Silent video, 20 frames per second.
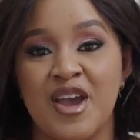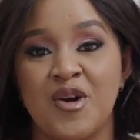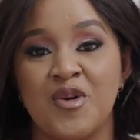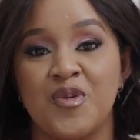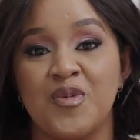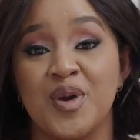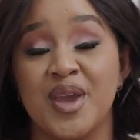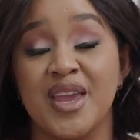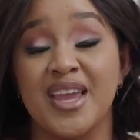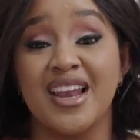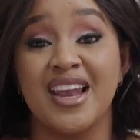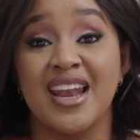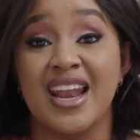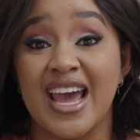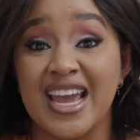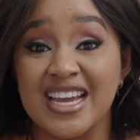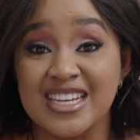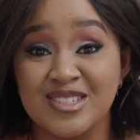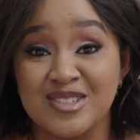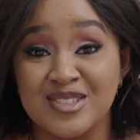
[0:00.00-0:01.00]
We
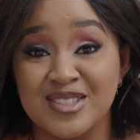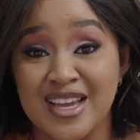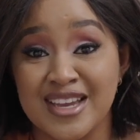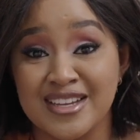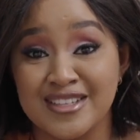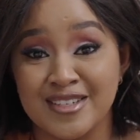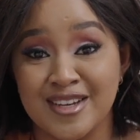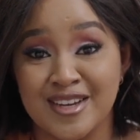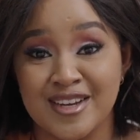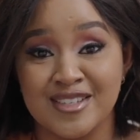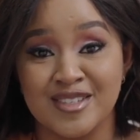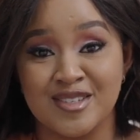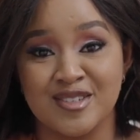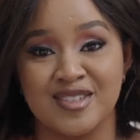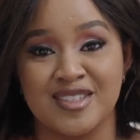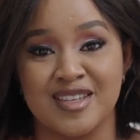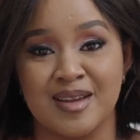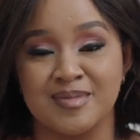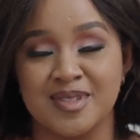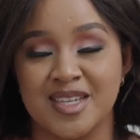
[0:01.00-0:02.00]
like to take turns, so
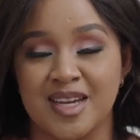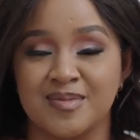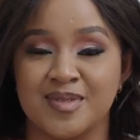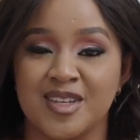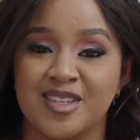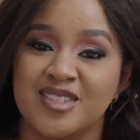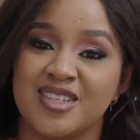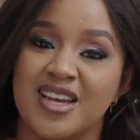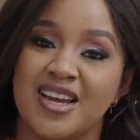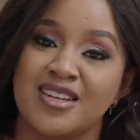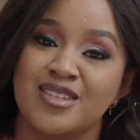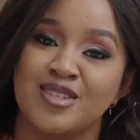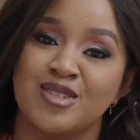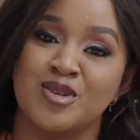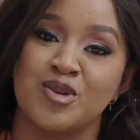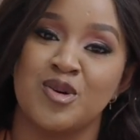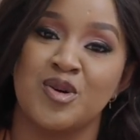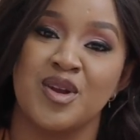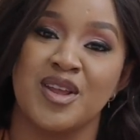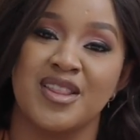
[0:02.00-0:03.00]
sometimes I'll tell a
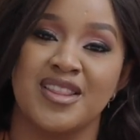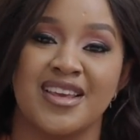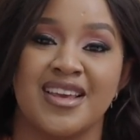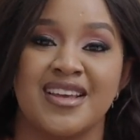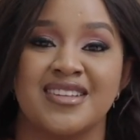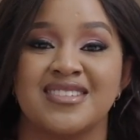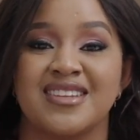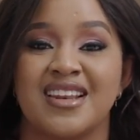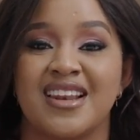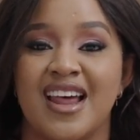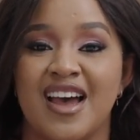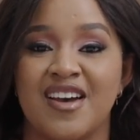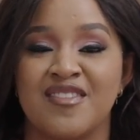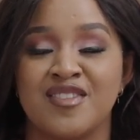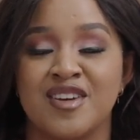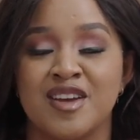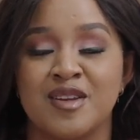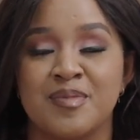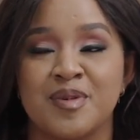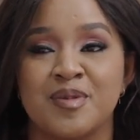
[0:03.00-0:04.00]
story and the kids love
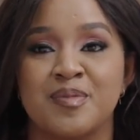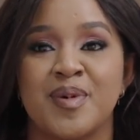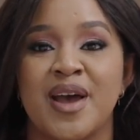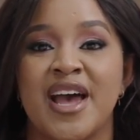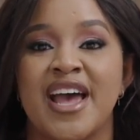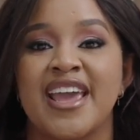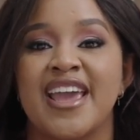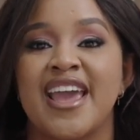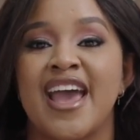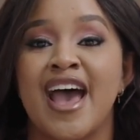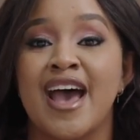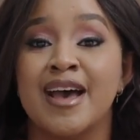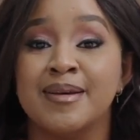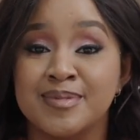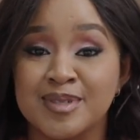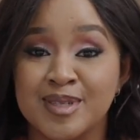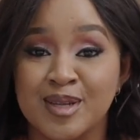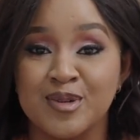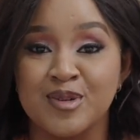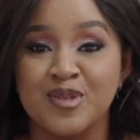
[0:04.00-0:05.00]
it, but my
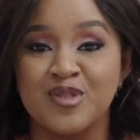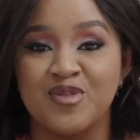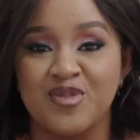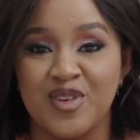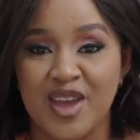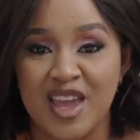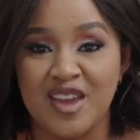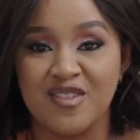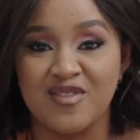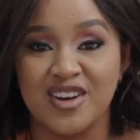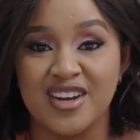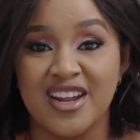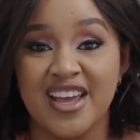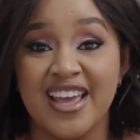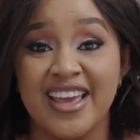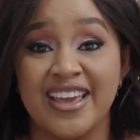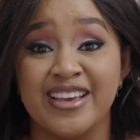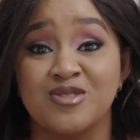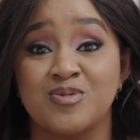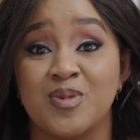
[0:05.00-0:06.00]
absolute favorite
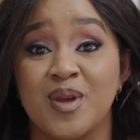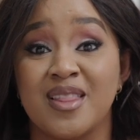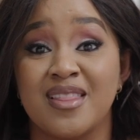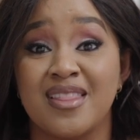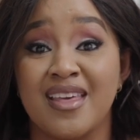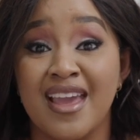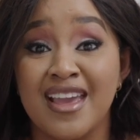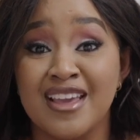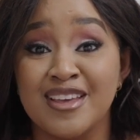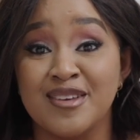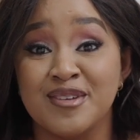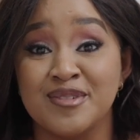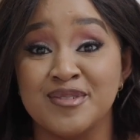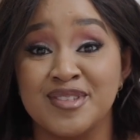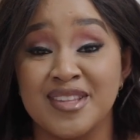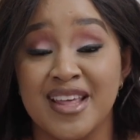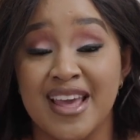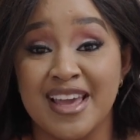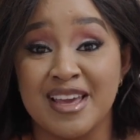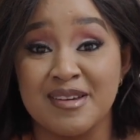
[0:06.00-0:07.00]
is when they
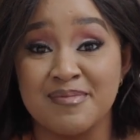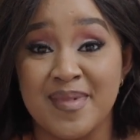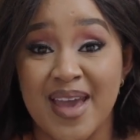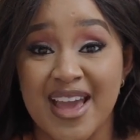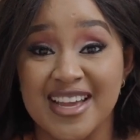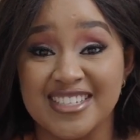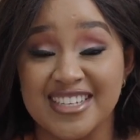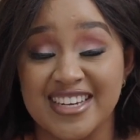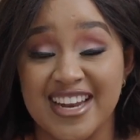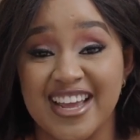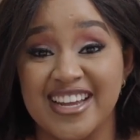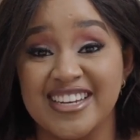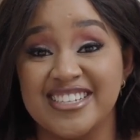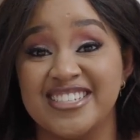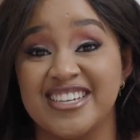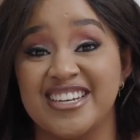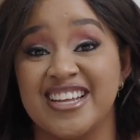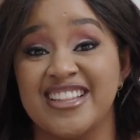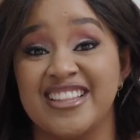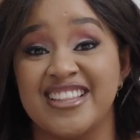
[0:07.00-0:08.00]
use their
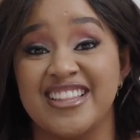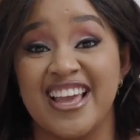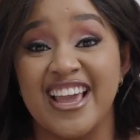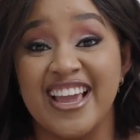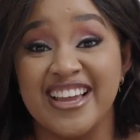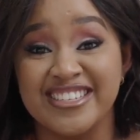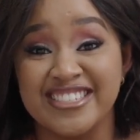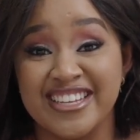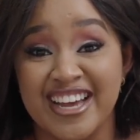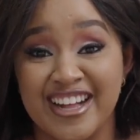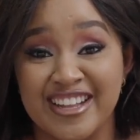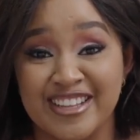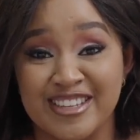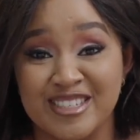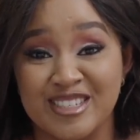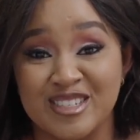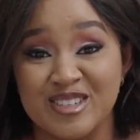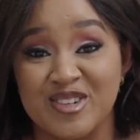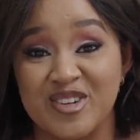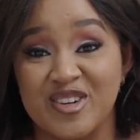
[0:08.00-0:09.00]
imagination and they tell the
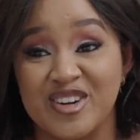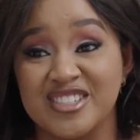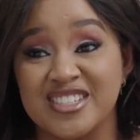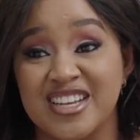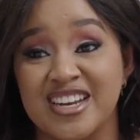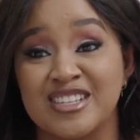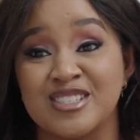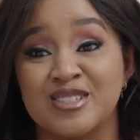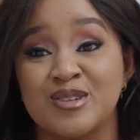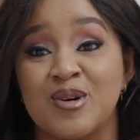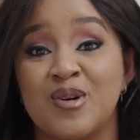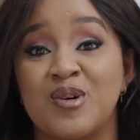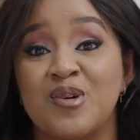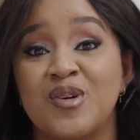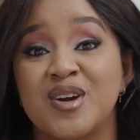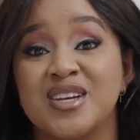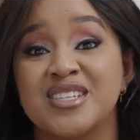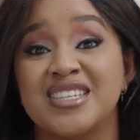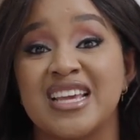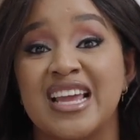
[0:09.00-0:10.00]
stories, and it's
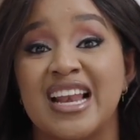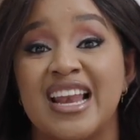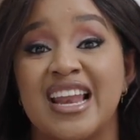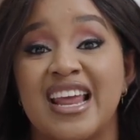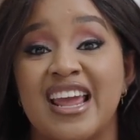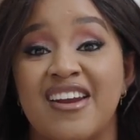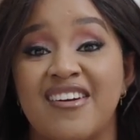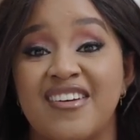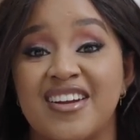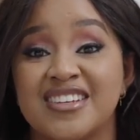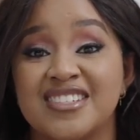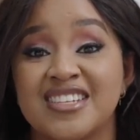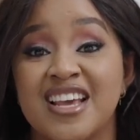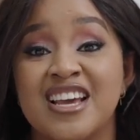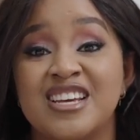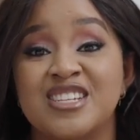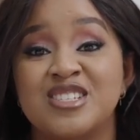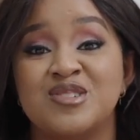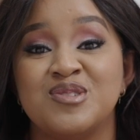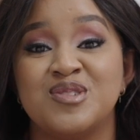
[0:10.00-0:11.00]
always hilarious
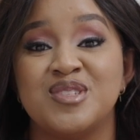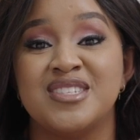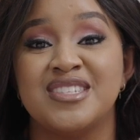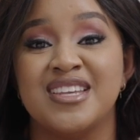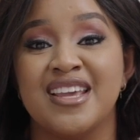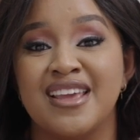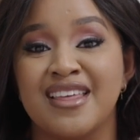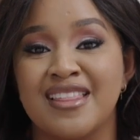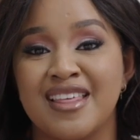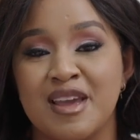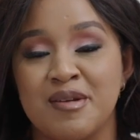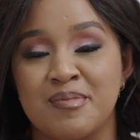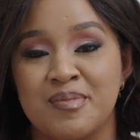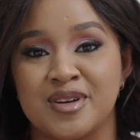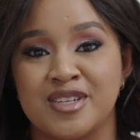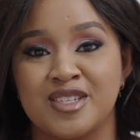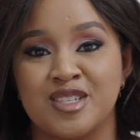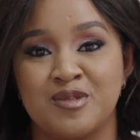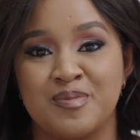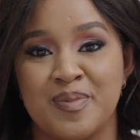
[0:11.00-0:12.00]
to see their
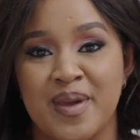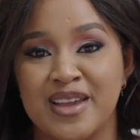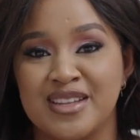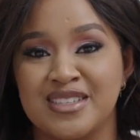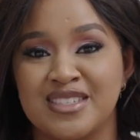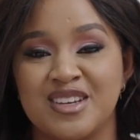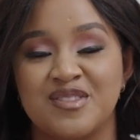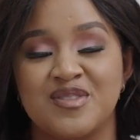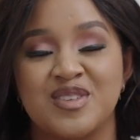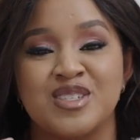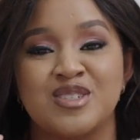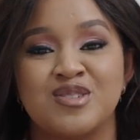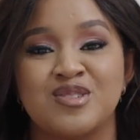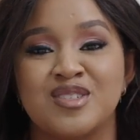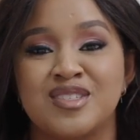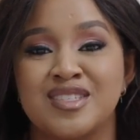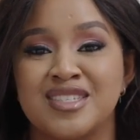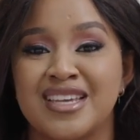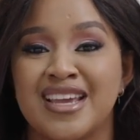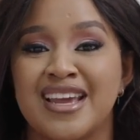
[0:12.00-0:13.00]
perspective and to
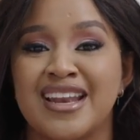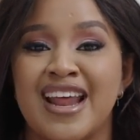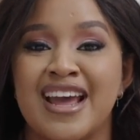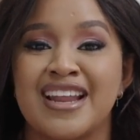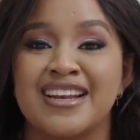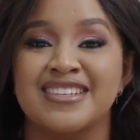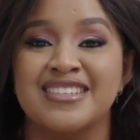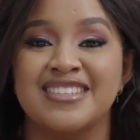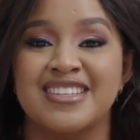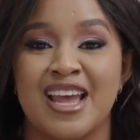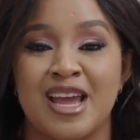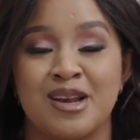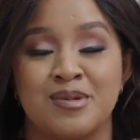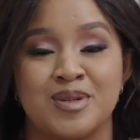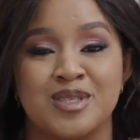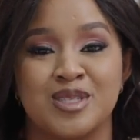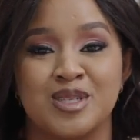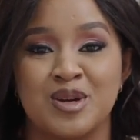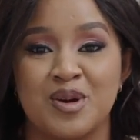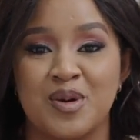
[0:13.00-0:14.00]
see and understand
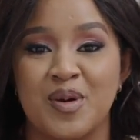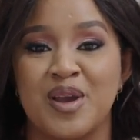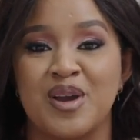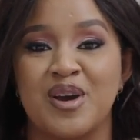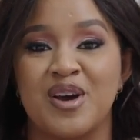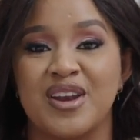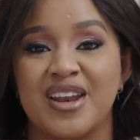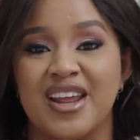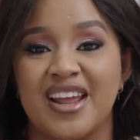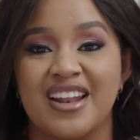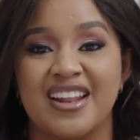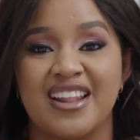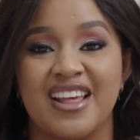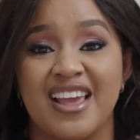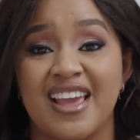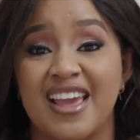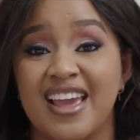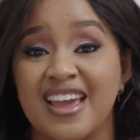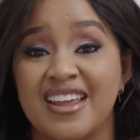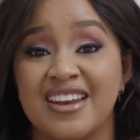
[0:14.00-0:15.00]
what's going on in
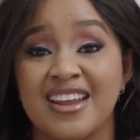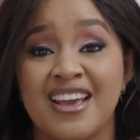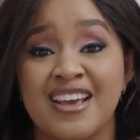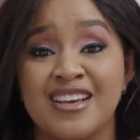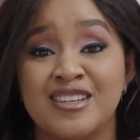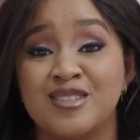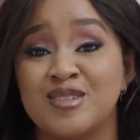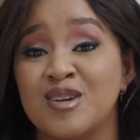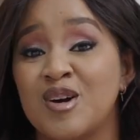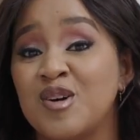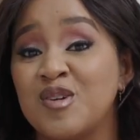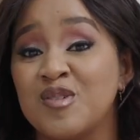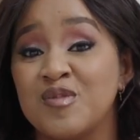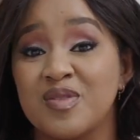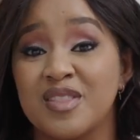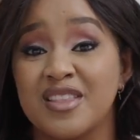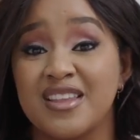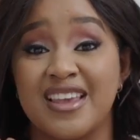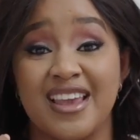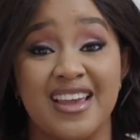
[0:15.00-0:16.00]
their head. So
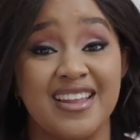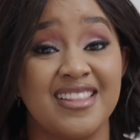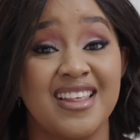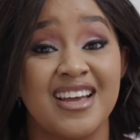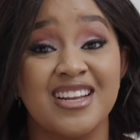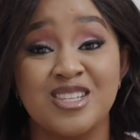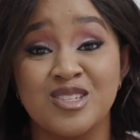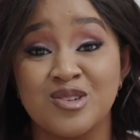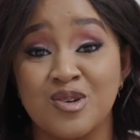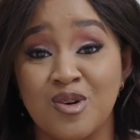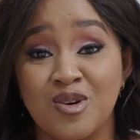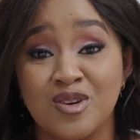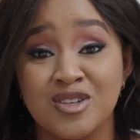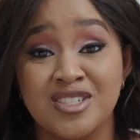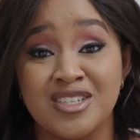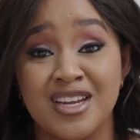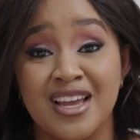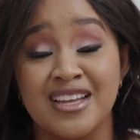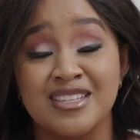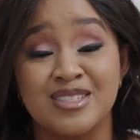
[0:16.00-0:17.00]
get that
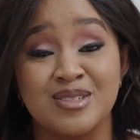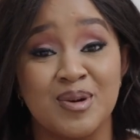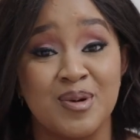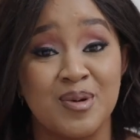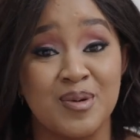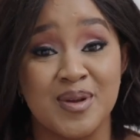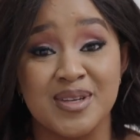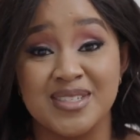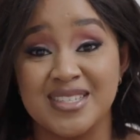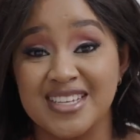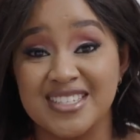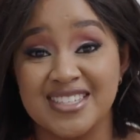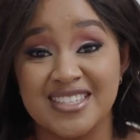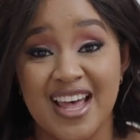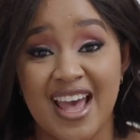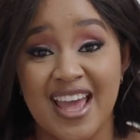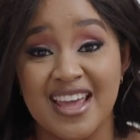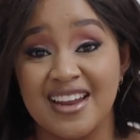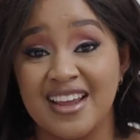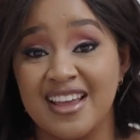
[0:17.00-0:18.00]
torch, it's always
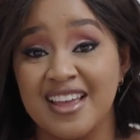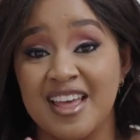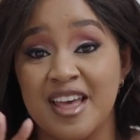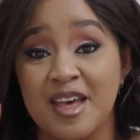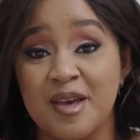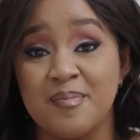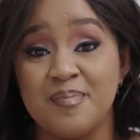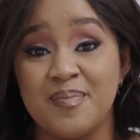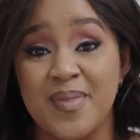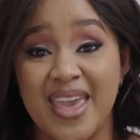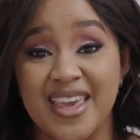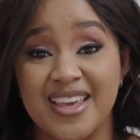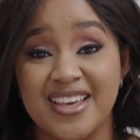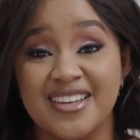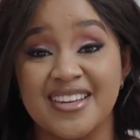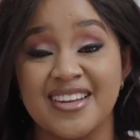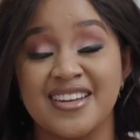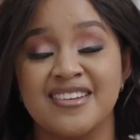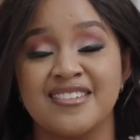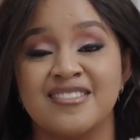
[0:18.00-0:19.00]
exciting, make
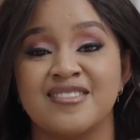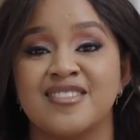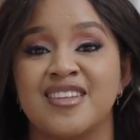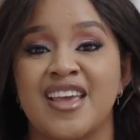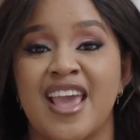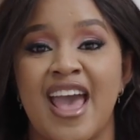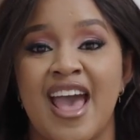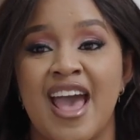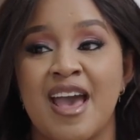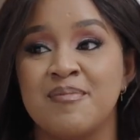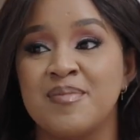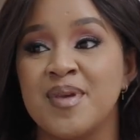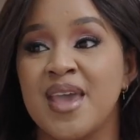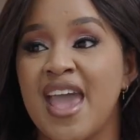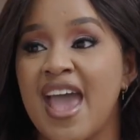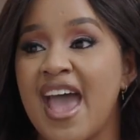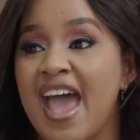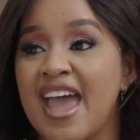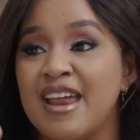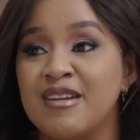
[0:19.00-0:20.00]
it a little camp
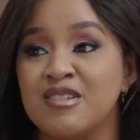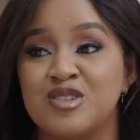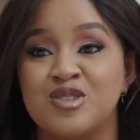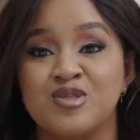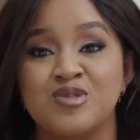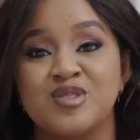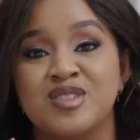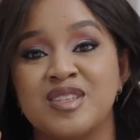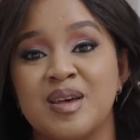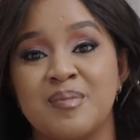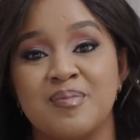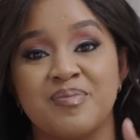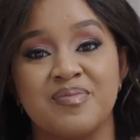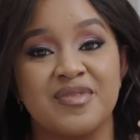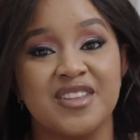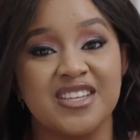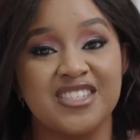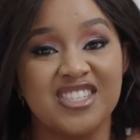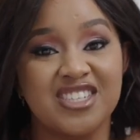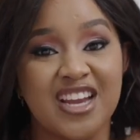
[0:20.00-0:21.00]
and do
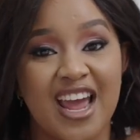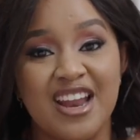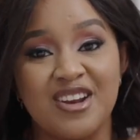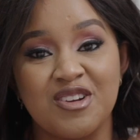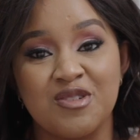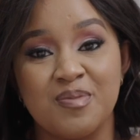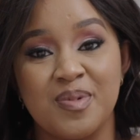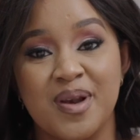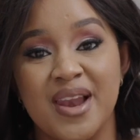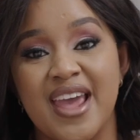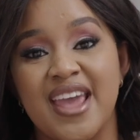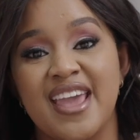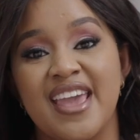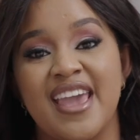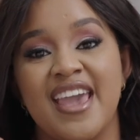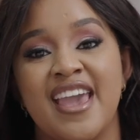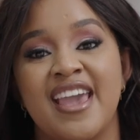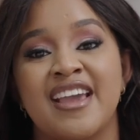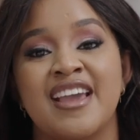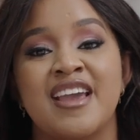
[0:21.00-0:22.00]
some shadow
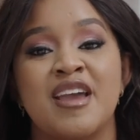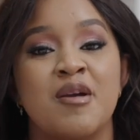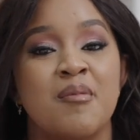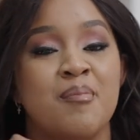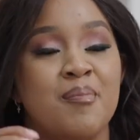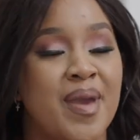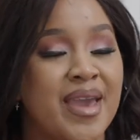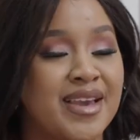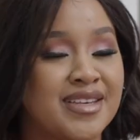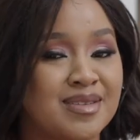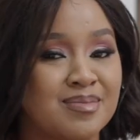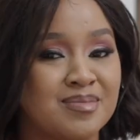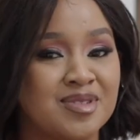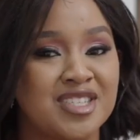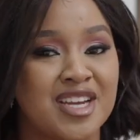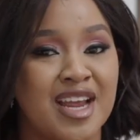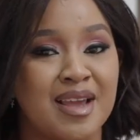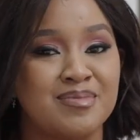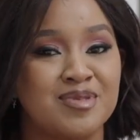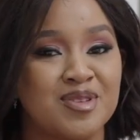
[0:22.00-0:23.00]
playing, make some
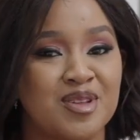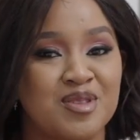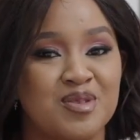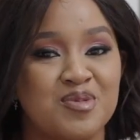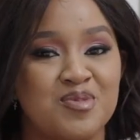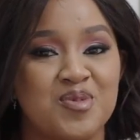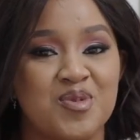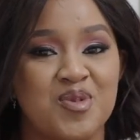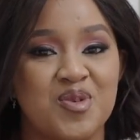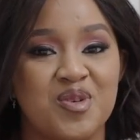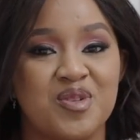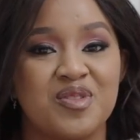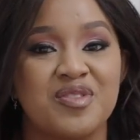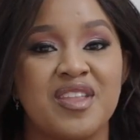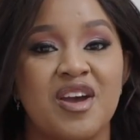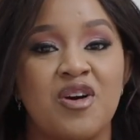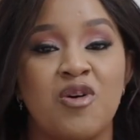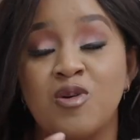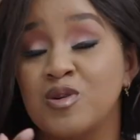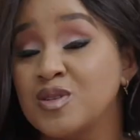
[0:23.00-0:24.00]
shapes on the wall,
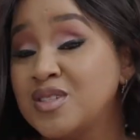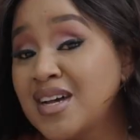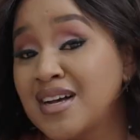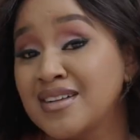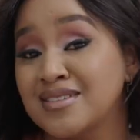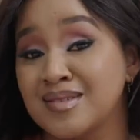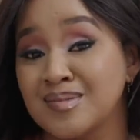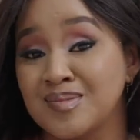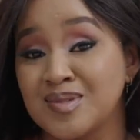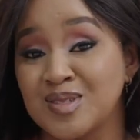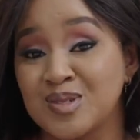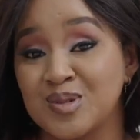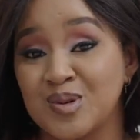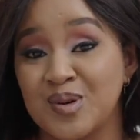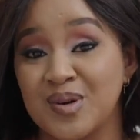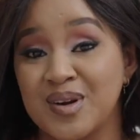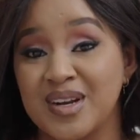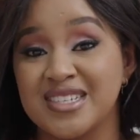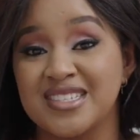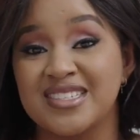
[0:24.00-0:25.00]
or tell some
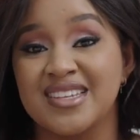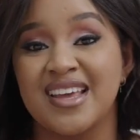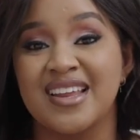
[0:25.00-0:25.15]
stories.